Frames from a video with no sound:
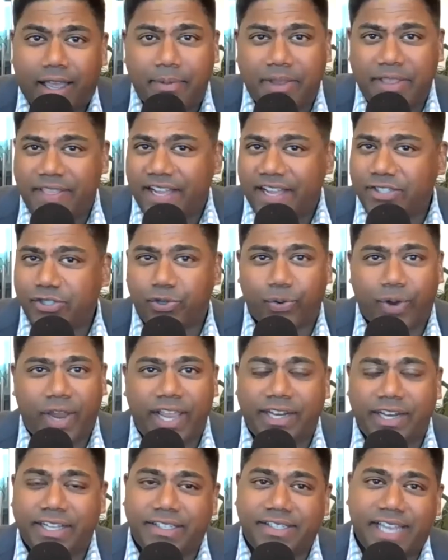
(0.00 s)
I mean, that's great.
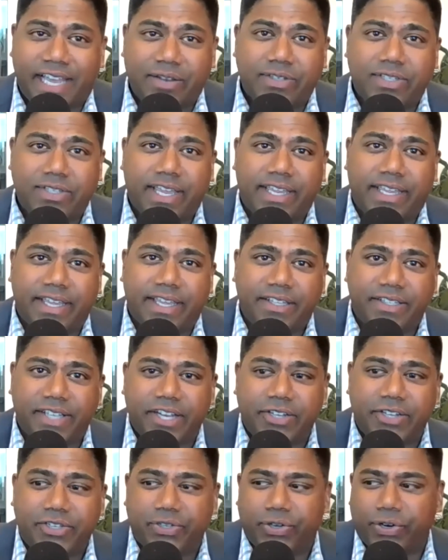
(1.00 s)
And it sounds like
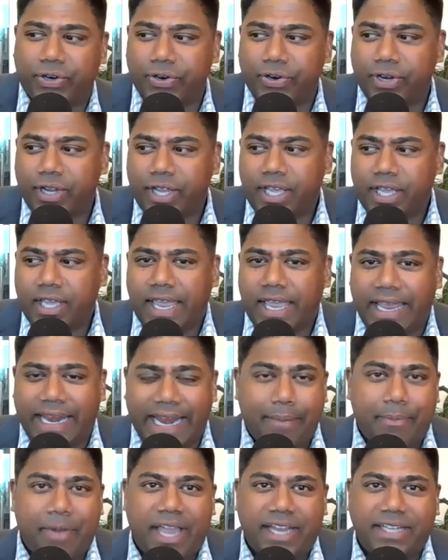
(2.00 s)
Accenture and
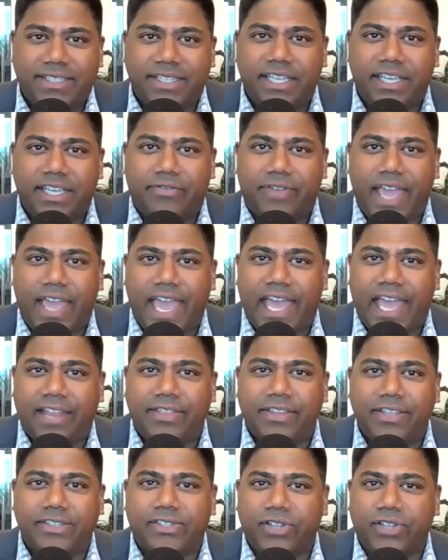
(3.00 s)
MIT have
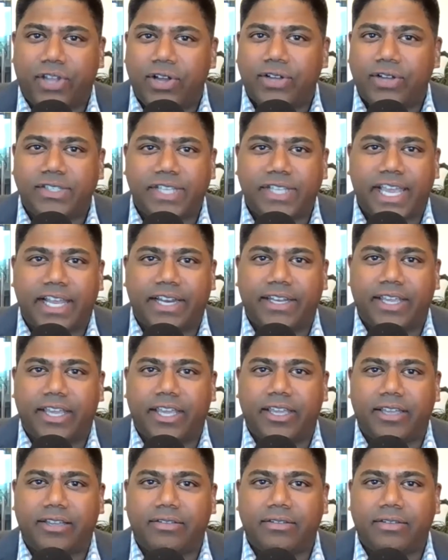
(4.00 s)
had this
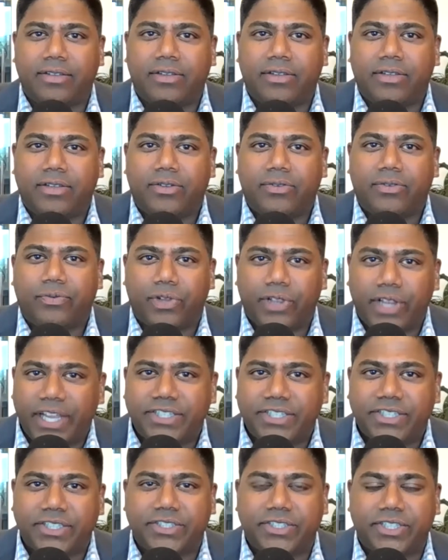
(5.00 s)
longstanding
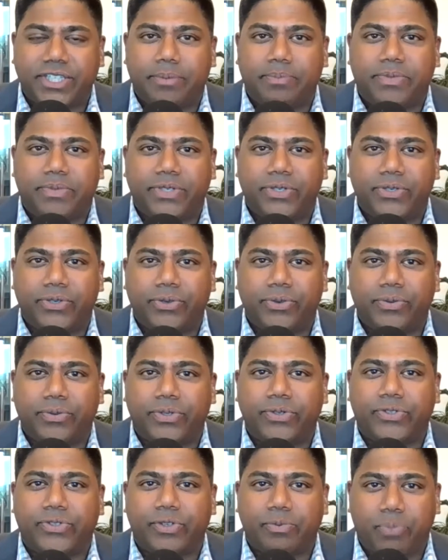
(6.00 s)
relationship to
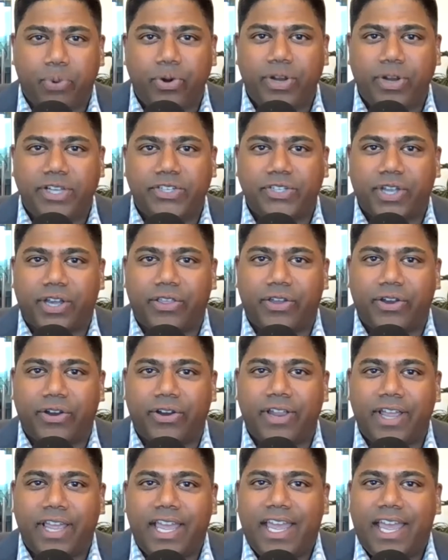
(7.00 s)
support each
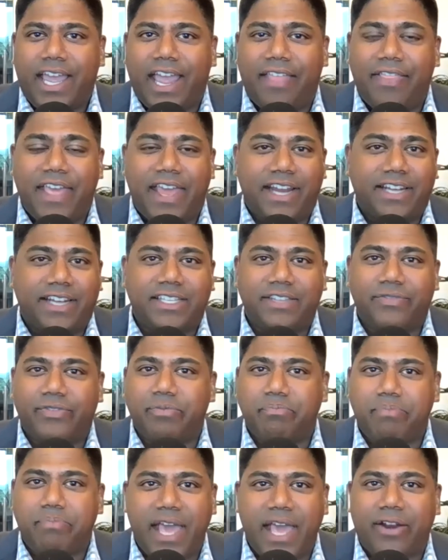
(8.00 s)
other. And then it's
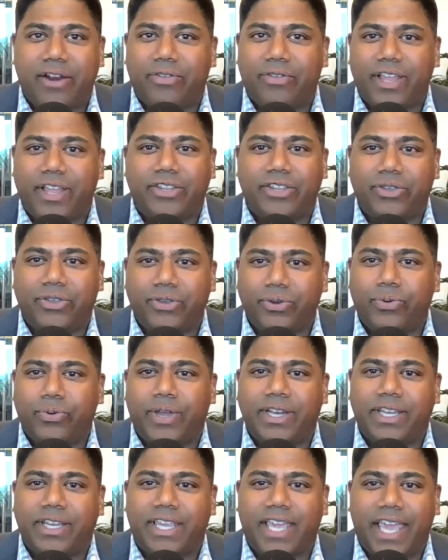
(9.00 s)
even better that you
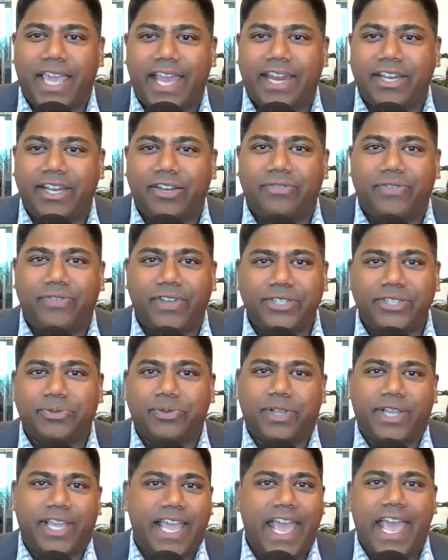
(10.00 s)
and Ken
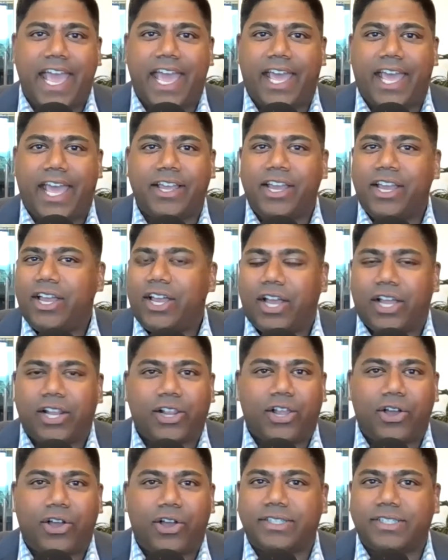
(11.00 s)
individually had a
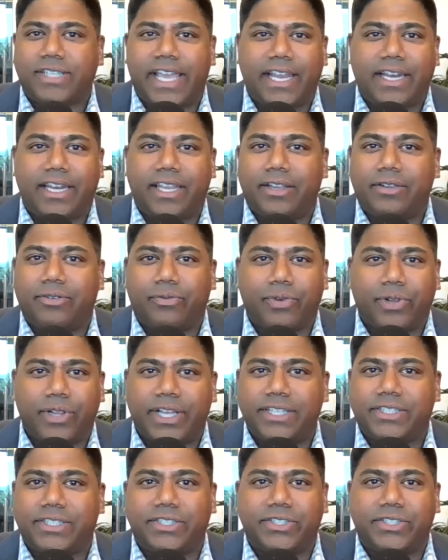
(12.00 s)
longstanding
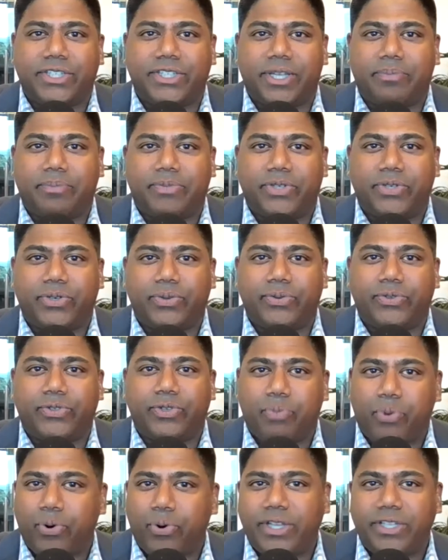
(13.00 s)
relationship to
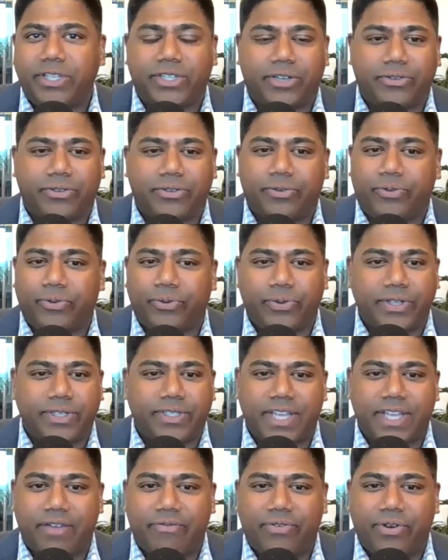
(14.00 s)
support each other through
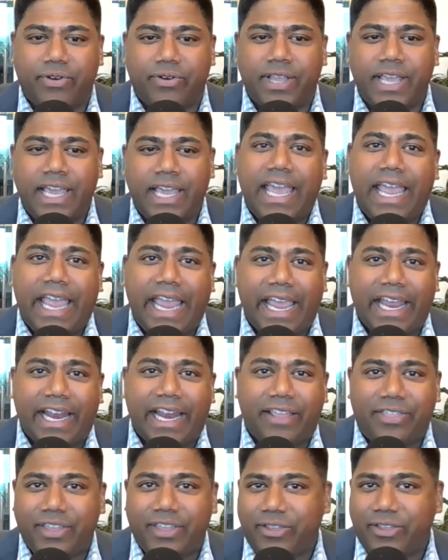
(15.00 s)
this effort. And
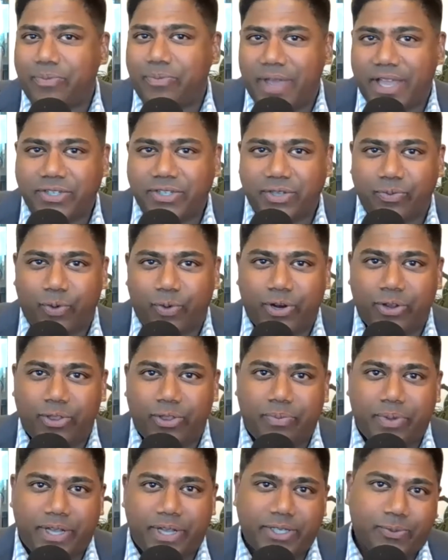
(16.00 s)
I think you mentioned one of
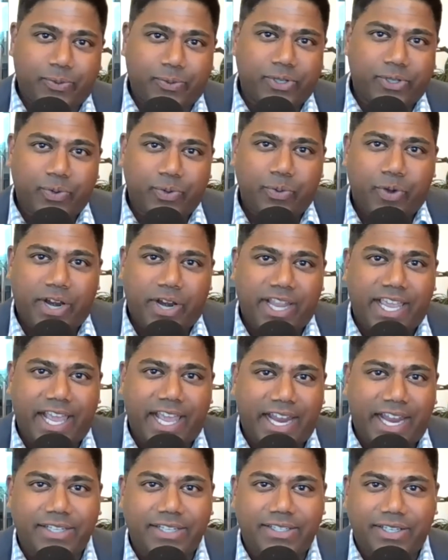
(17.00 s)
the buzzwords we want to
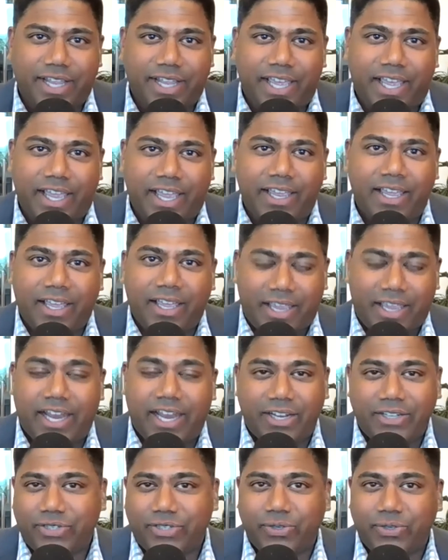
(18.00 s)
get into
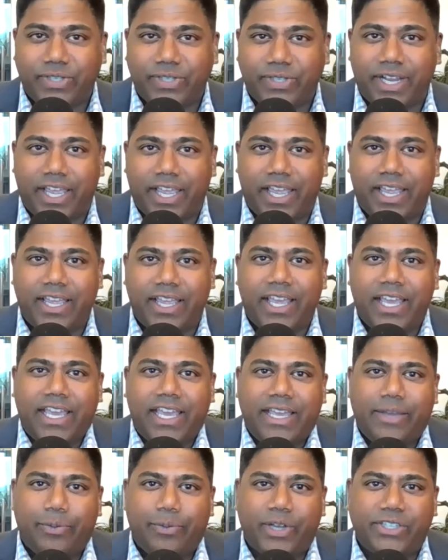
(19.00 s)
today,
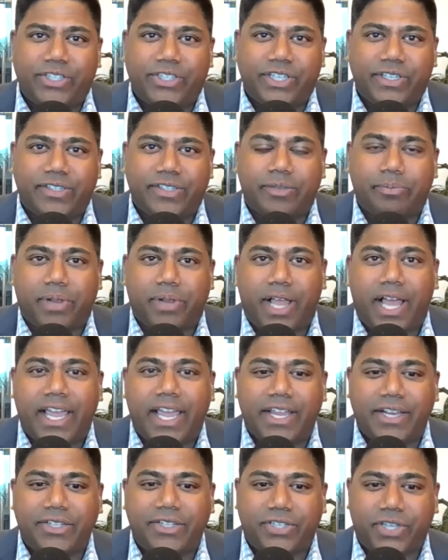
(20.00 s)
which is
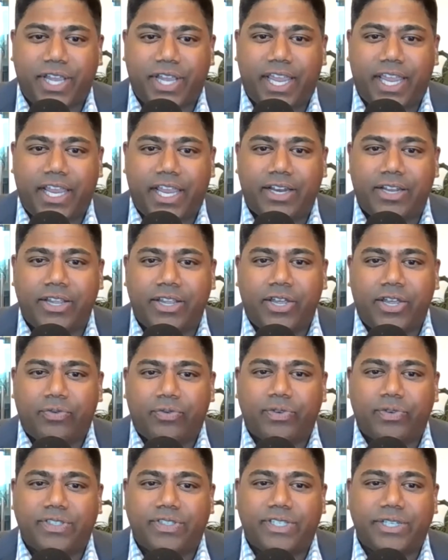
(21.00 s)
supply chain
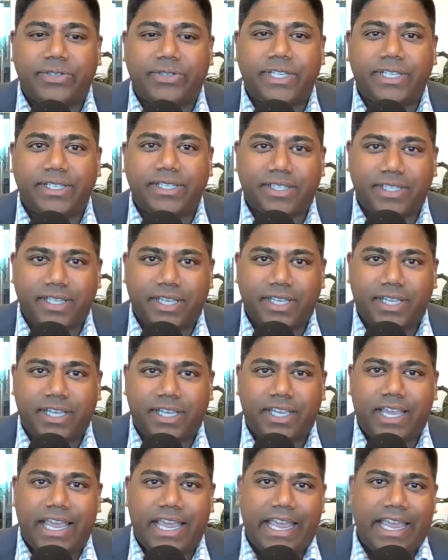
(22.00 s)

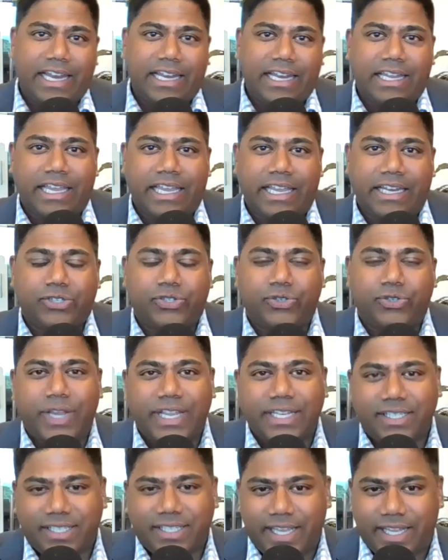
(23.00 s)
resiliency and
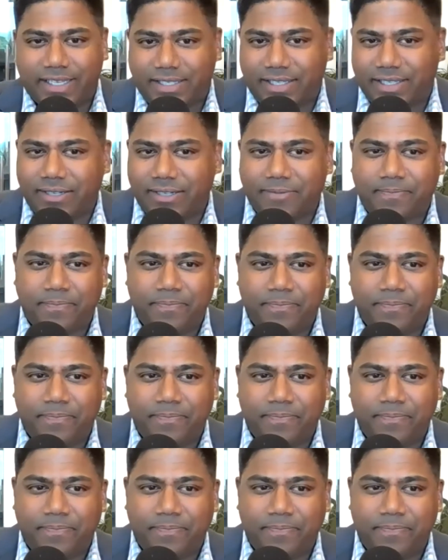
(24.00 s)
stress testing.